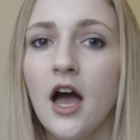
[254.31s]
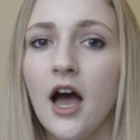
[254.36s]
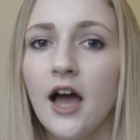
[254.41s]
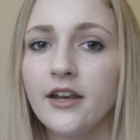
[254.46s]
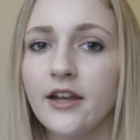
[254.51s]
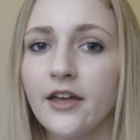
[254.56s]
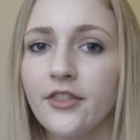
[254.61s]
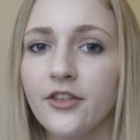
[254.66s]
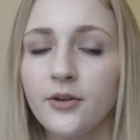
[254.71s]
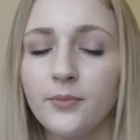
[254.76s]

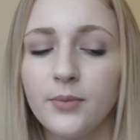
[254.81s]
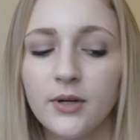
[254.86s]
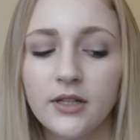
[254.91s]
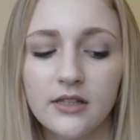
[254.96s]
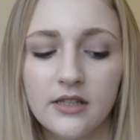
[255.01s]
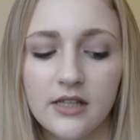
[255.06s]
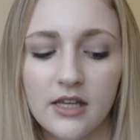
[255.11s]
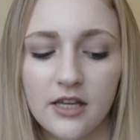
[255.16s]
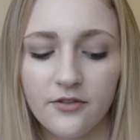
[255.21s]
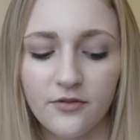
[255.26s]
another
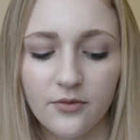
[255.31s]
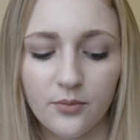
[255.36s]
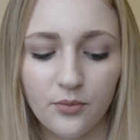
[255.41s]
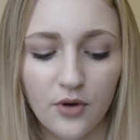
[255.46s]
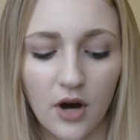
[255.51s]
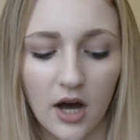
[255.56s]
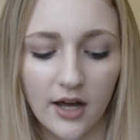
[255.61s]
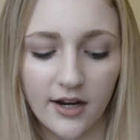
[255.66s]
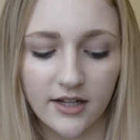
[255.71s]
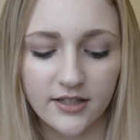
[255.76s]
Belief
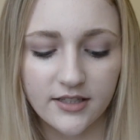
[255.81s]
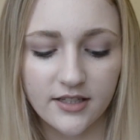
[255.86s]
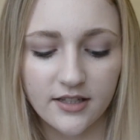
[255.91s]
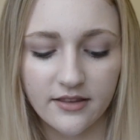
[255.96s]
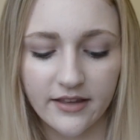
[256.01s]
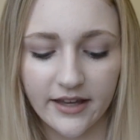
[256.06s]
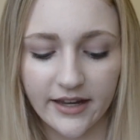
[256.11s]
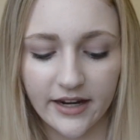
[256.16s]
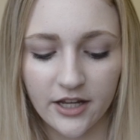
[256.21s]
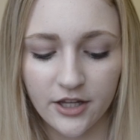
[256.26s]
product
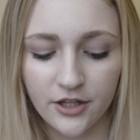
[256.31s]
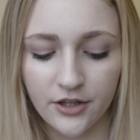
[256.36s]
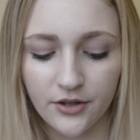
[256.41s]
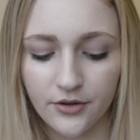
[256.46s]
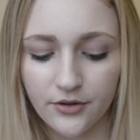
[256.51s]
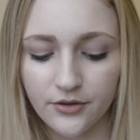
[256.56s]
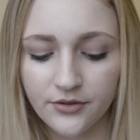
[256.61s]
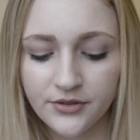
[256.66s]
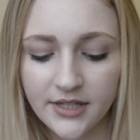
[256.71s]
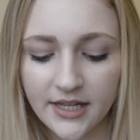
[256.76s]
that I
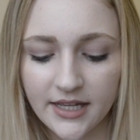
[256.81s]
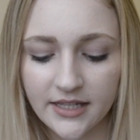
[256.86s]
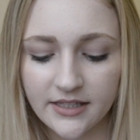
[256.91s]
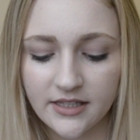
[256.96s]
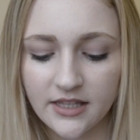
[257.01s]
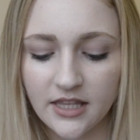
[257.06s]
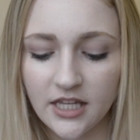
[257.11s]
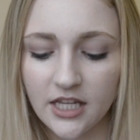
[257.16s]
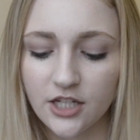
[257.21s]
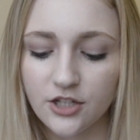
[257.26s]
use
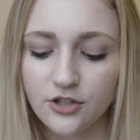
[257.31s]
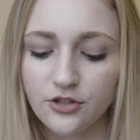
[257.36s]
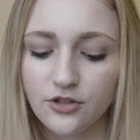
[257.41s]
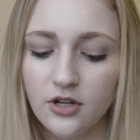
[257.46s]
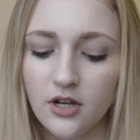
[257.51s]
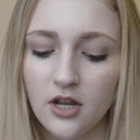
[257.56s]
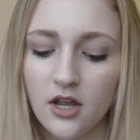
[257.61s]
is the